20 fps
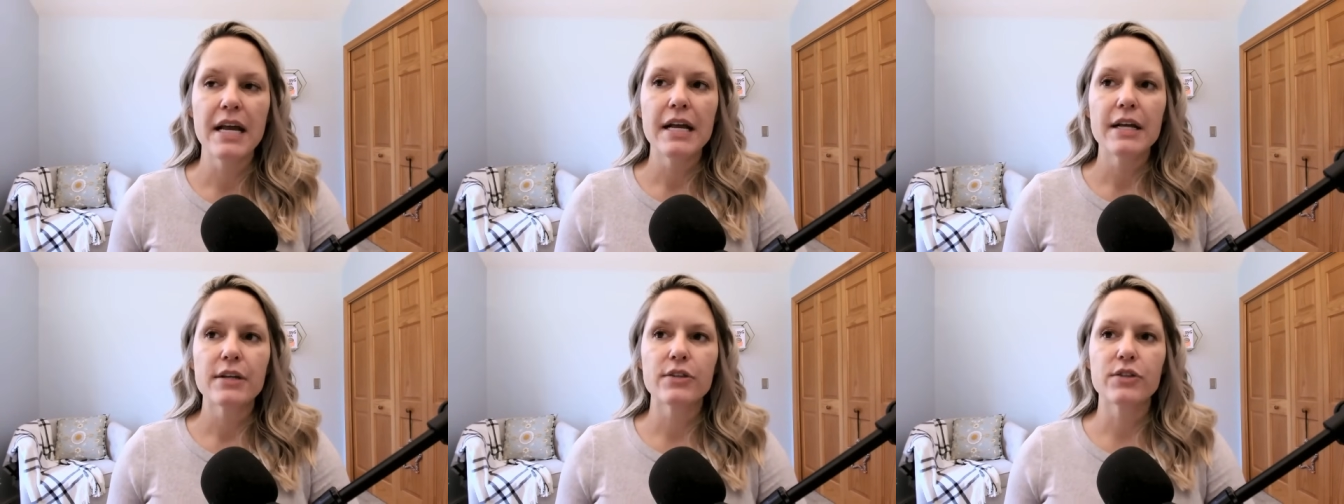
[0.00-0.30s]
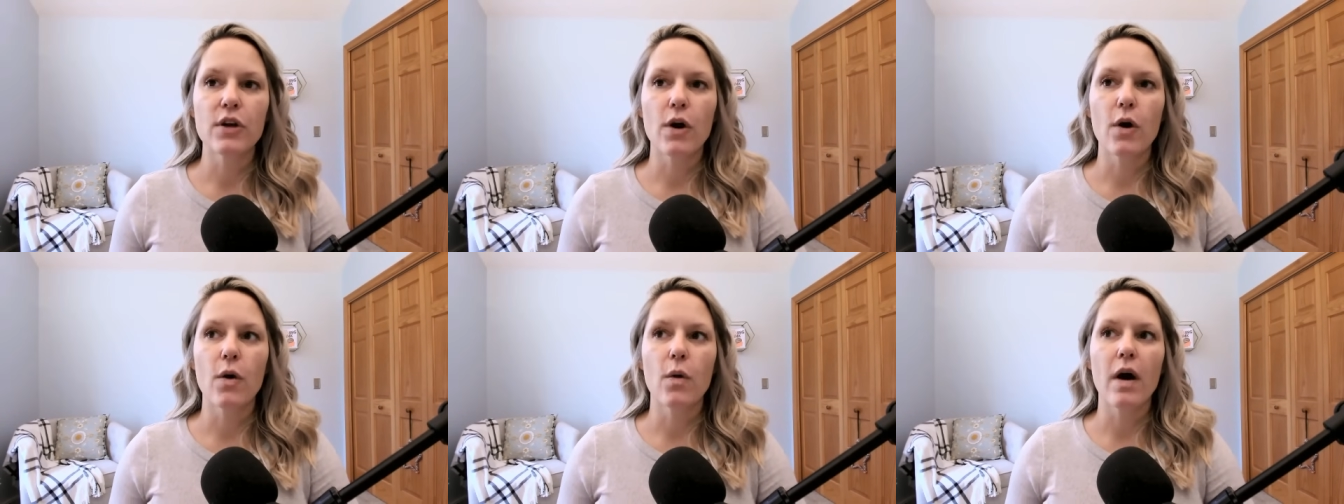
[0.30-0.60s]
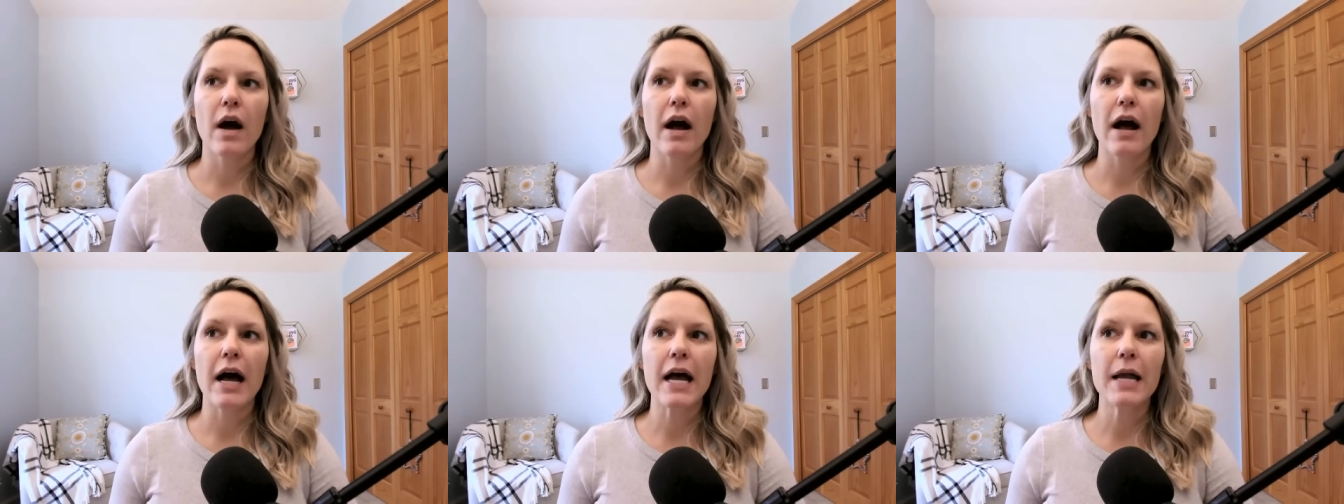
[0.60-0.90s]
So
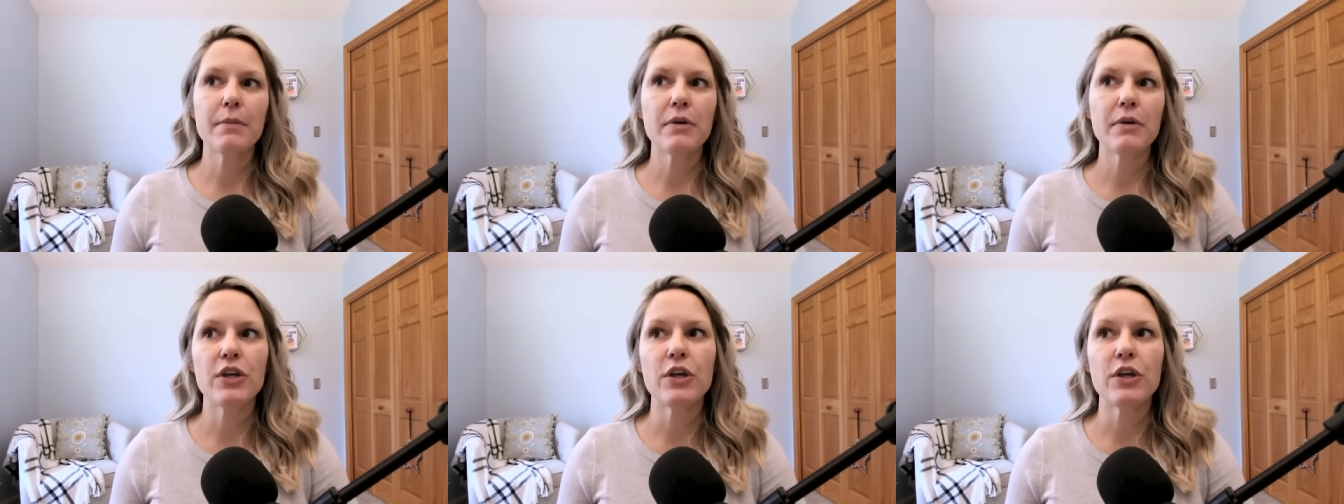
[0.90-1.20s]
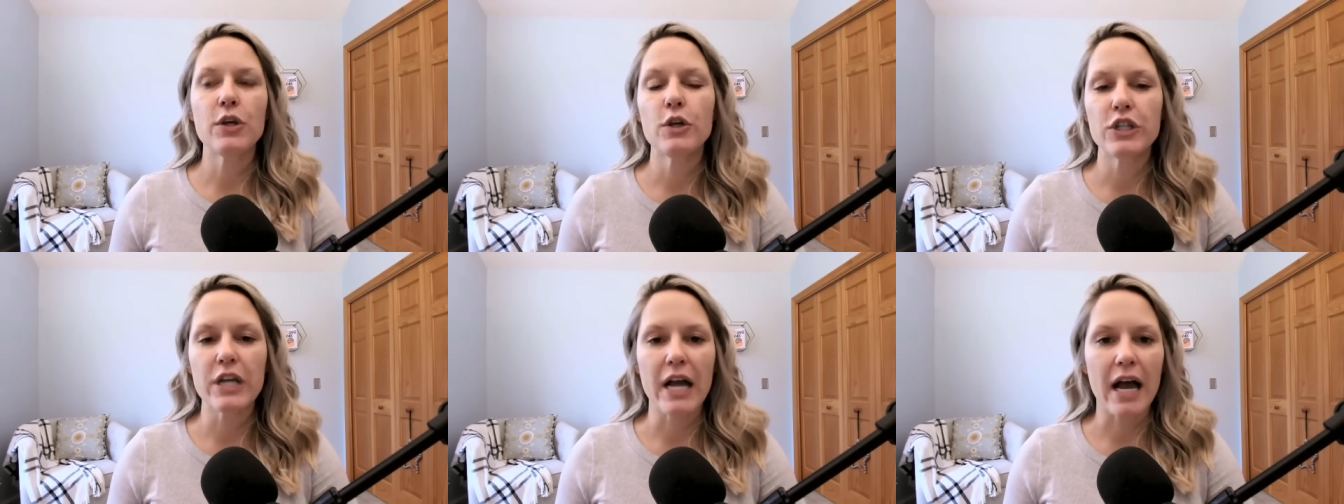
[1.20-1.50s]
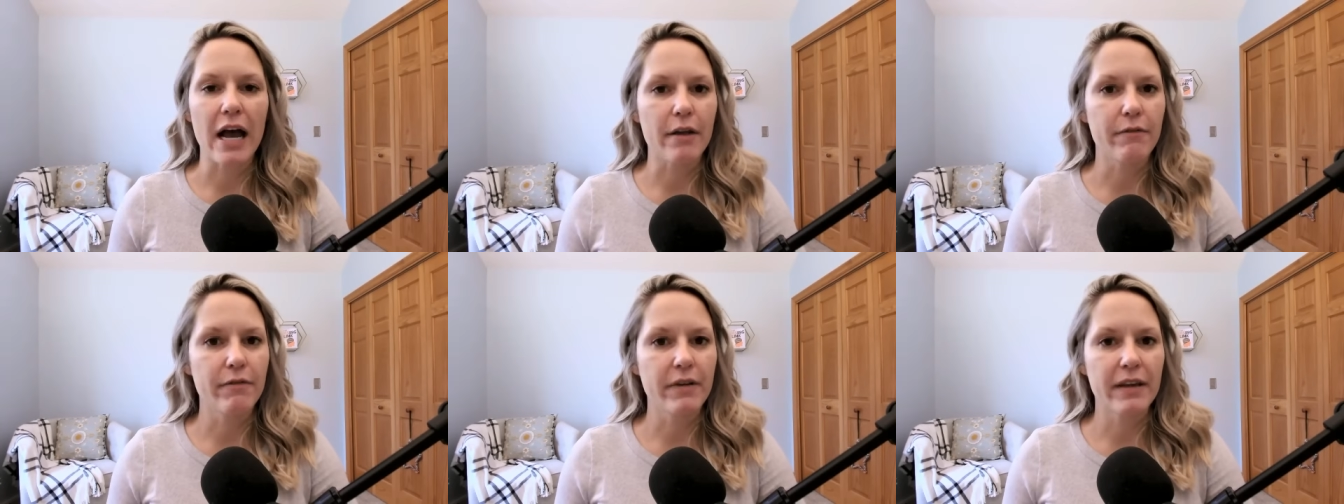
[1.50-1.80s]
I'm a huge
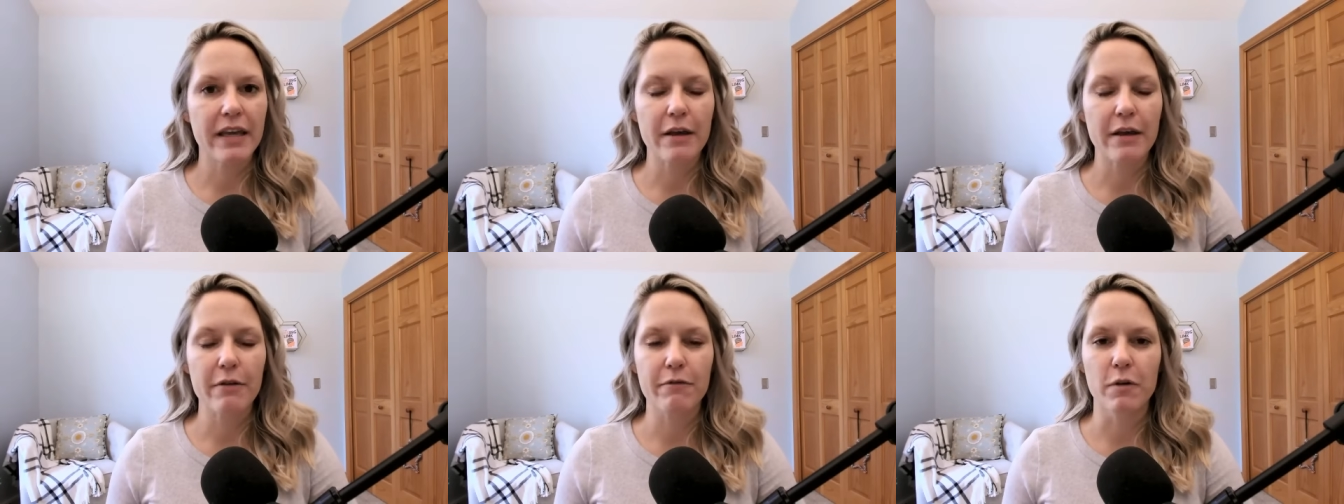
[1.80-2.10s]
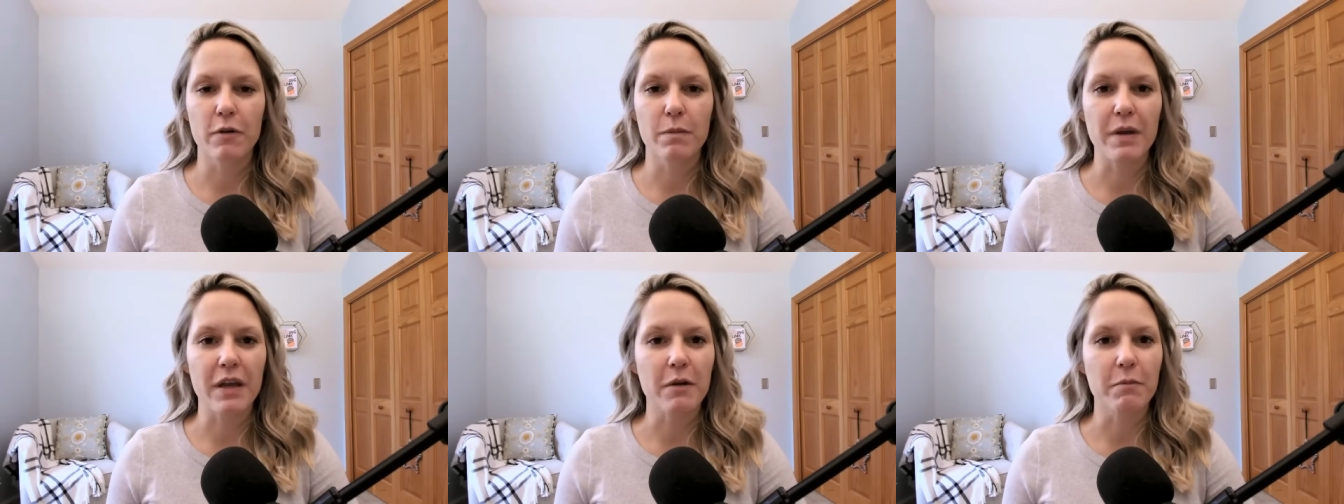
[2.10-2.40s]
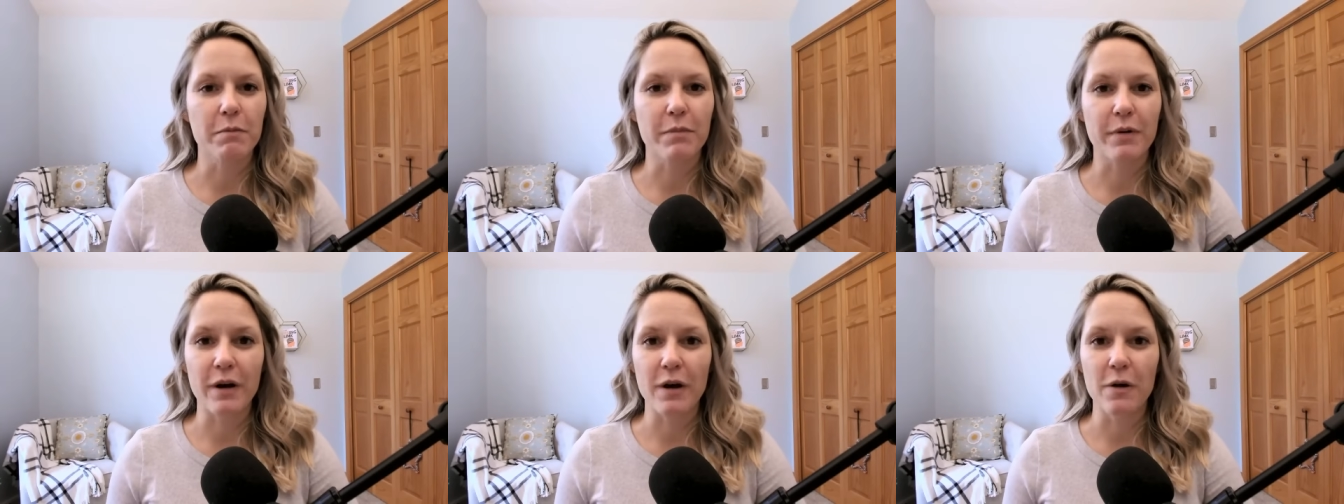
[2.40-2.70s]
advocate for being
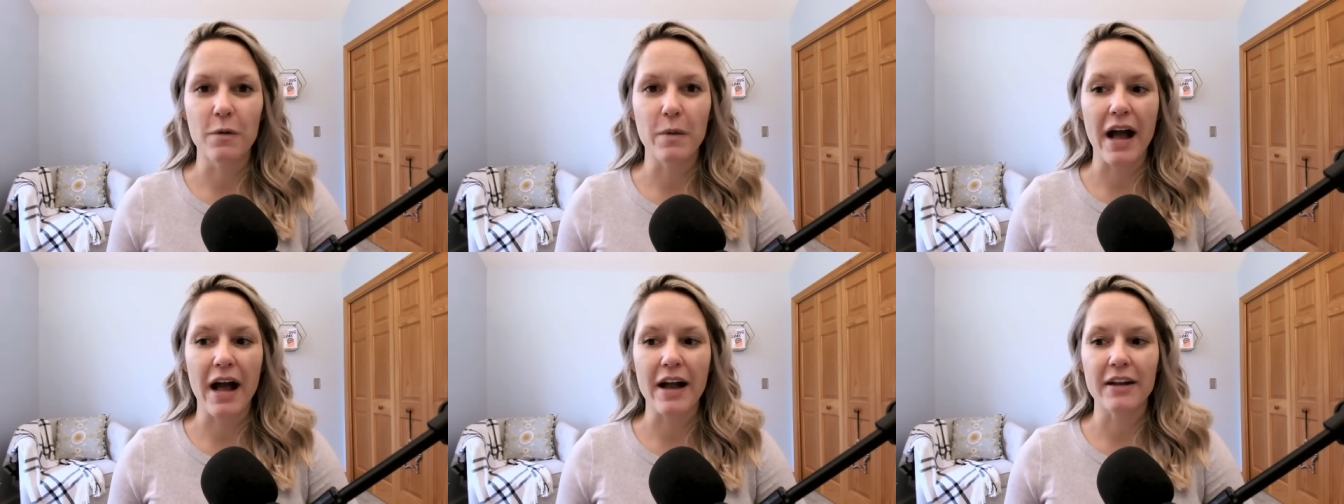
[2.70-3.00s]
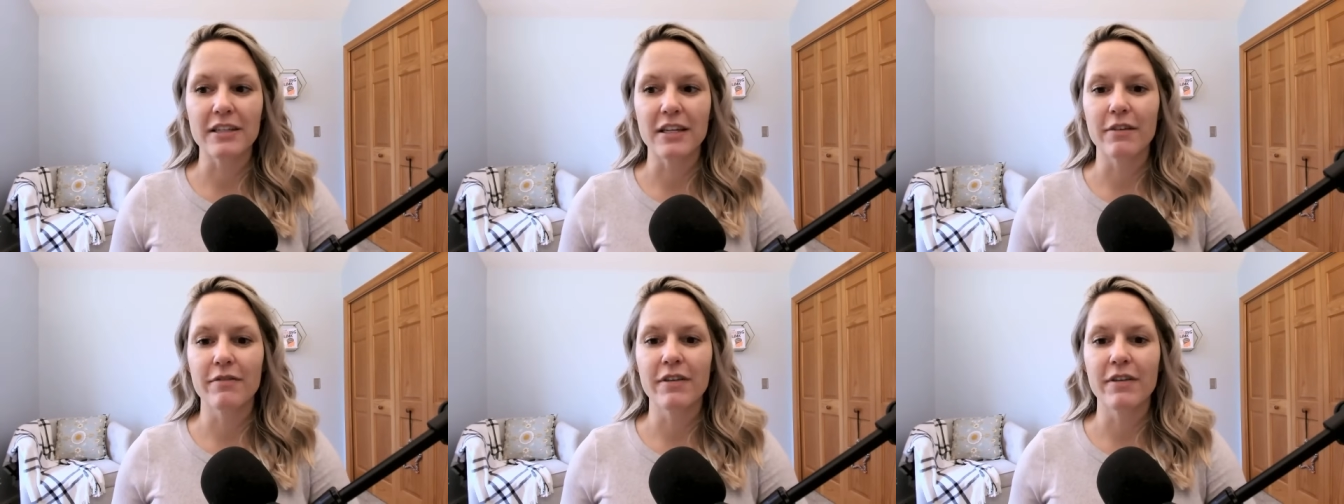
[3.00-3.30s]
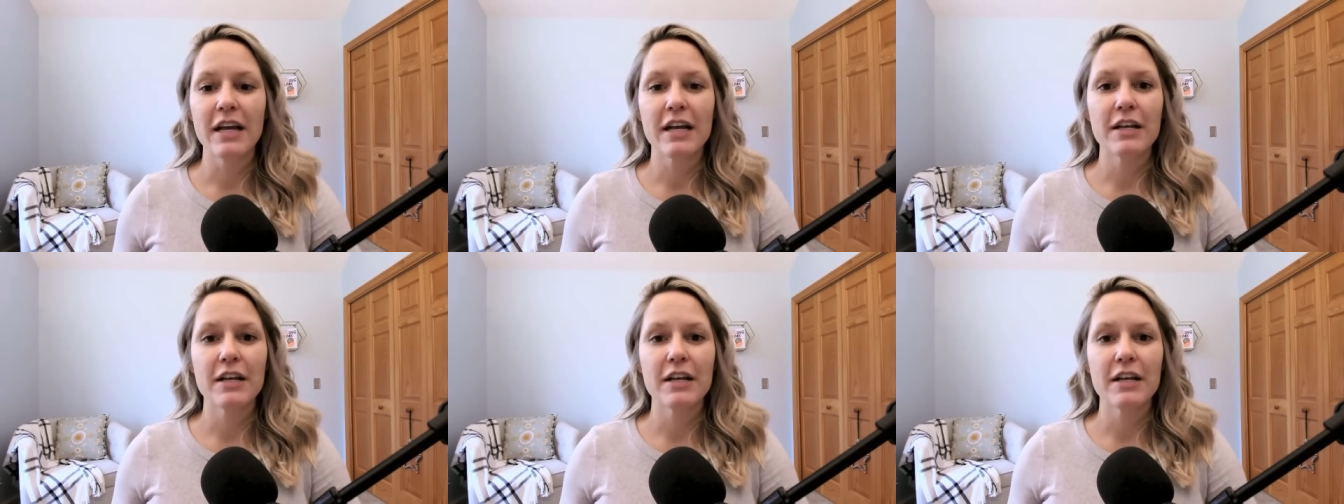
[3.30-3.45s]
proactive.